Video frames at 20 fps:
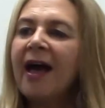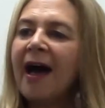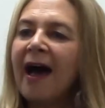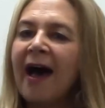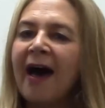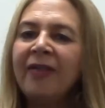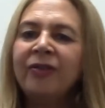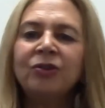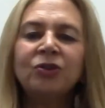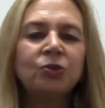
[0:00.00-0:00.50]

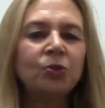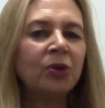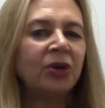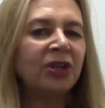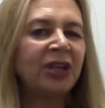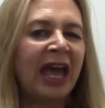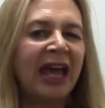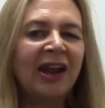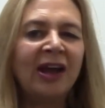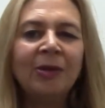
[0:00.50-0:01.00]
others will
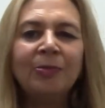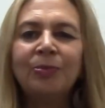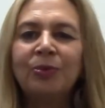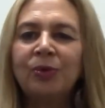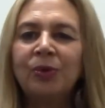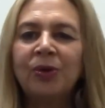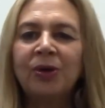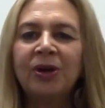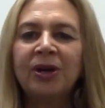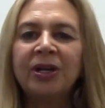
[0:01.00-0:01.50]
get on
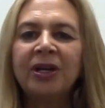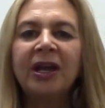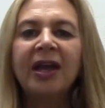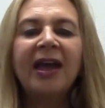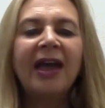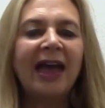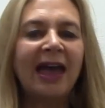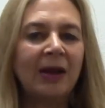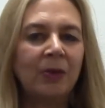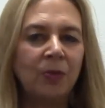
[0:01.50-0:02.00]
board
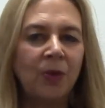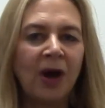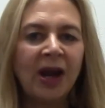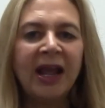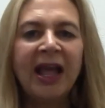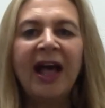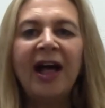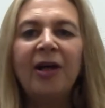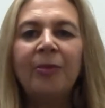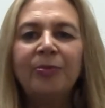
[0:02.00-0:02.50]
and want to
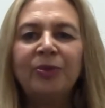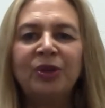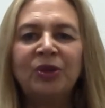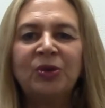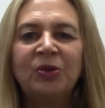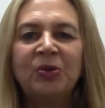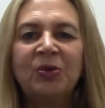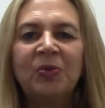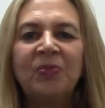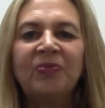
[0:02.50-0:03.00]
help
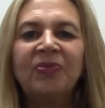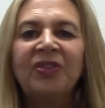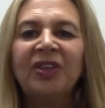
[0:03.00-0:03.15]
you.